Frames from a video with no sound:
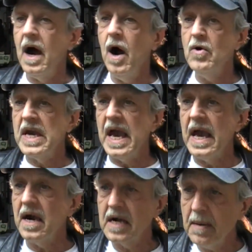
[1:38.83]

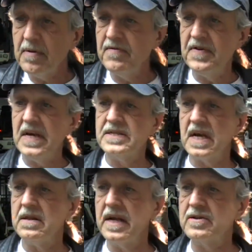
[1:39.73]
Okay, a couple of things
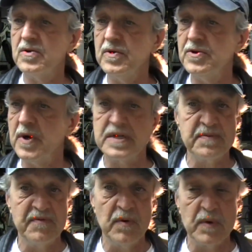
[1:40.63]
I'd like to address
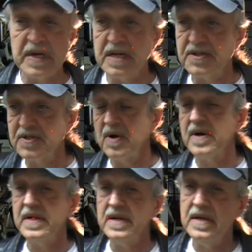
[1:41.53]
before we get
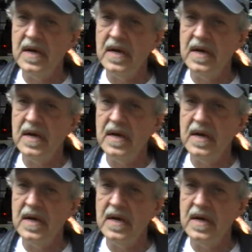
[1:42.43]
started.